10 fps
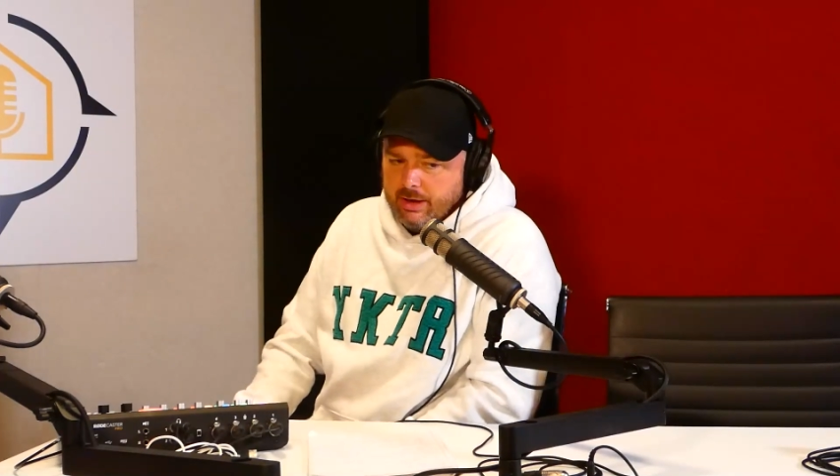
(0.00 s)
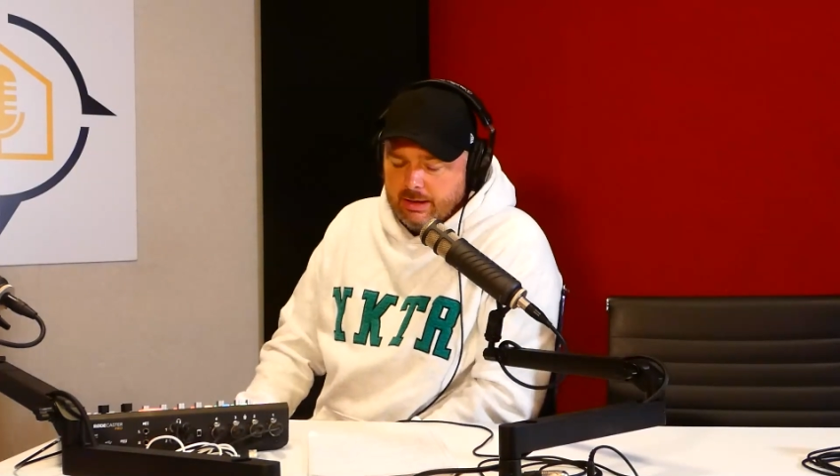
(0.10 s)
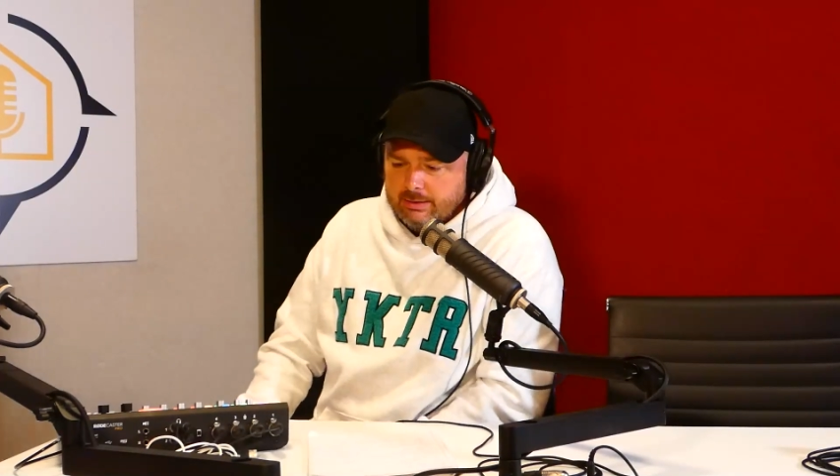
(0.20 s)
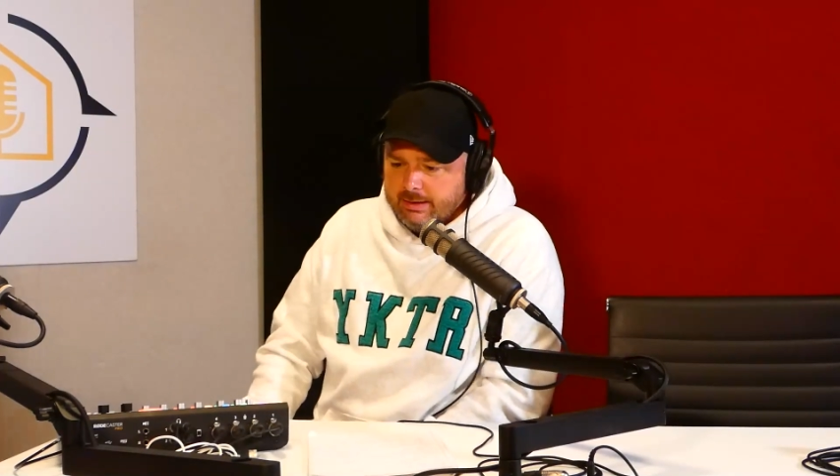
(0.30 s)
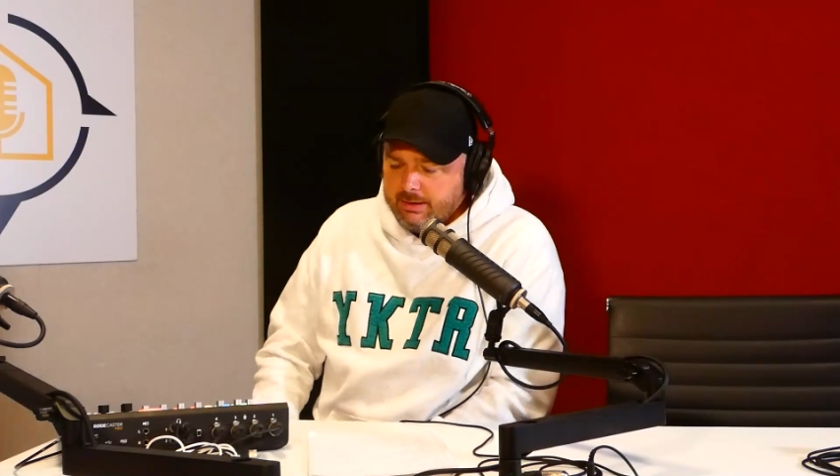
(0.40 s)

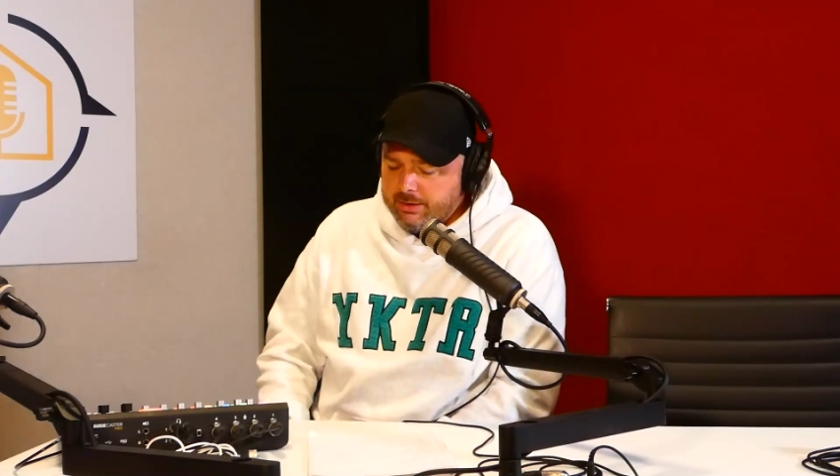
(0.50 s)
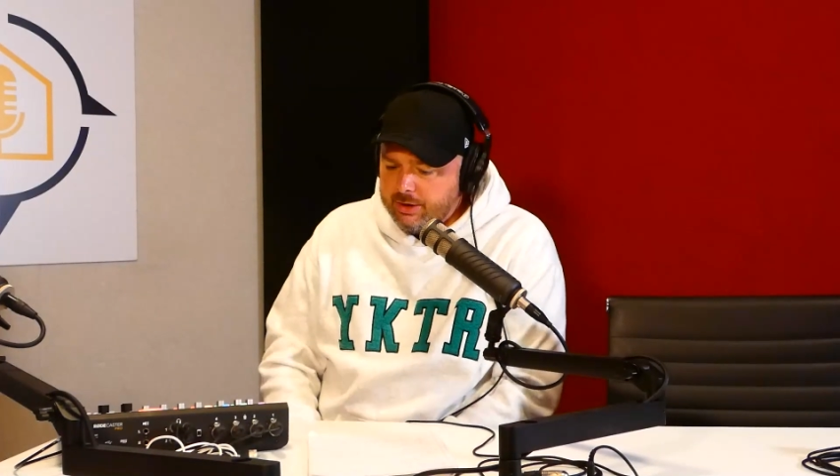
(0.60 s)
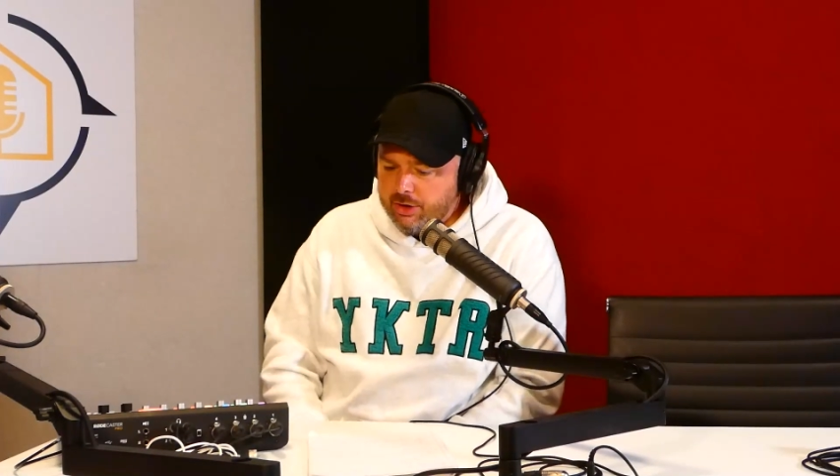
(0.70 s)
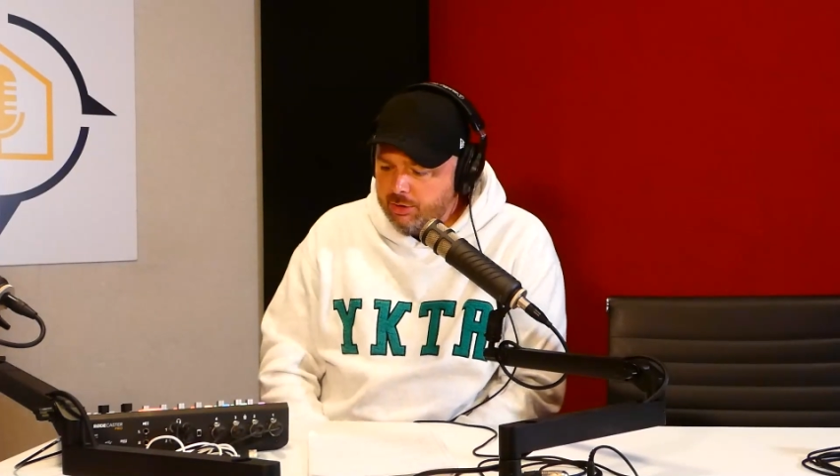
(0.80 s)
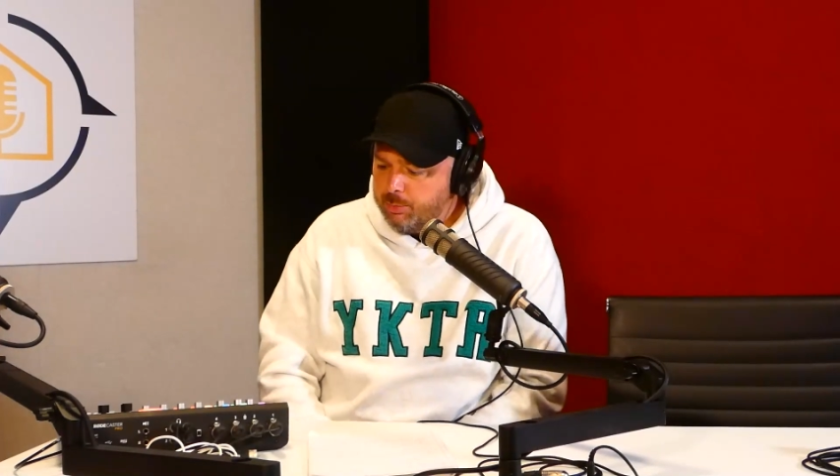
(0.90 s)
later in
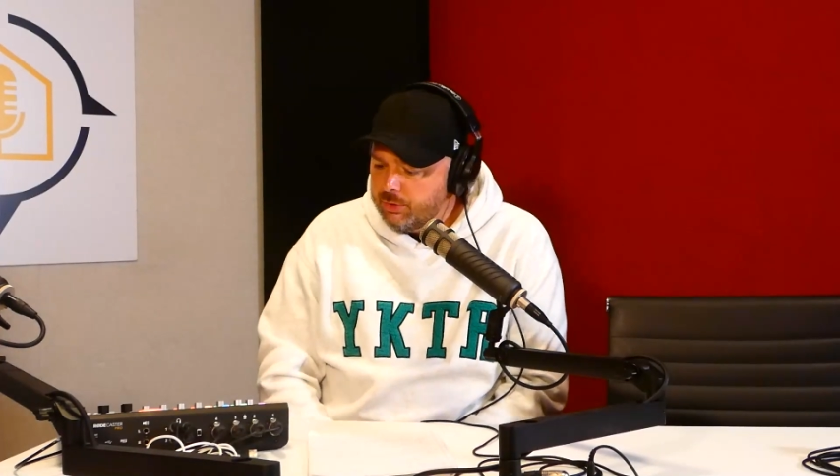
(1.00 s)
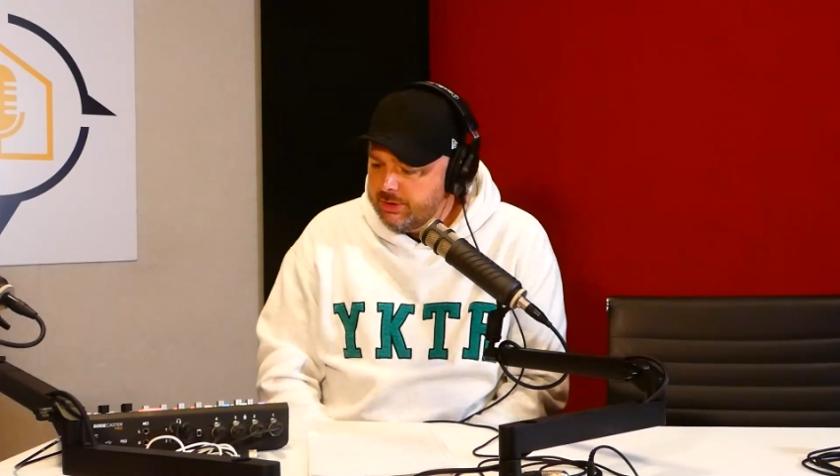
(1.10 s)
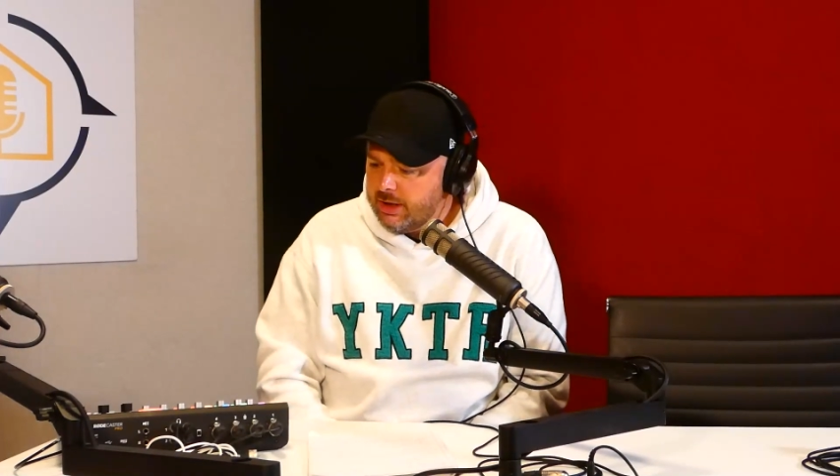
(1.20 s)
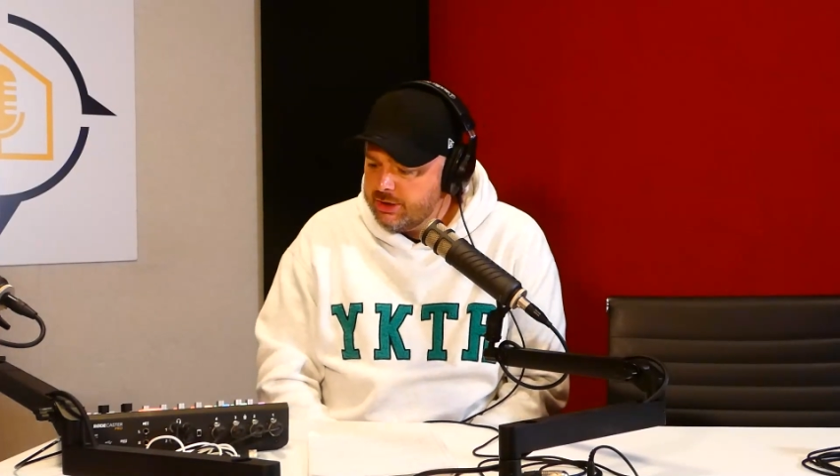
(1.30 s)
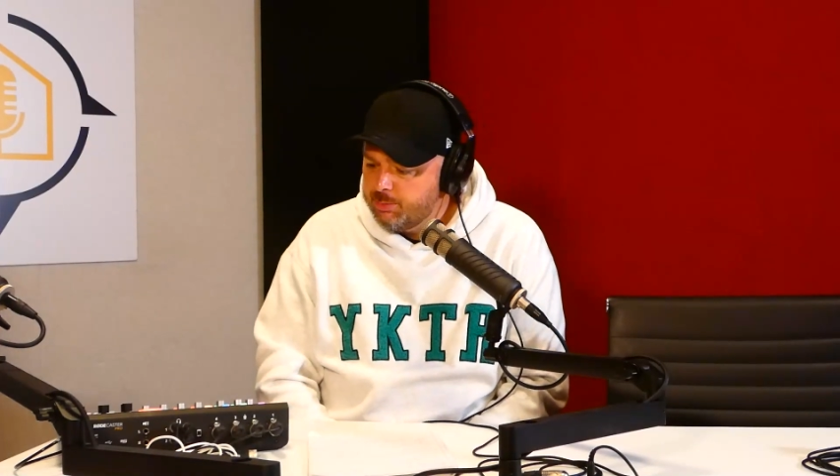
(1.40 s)
another podcast.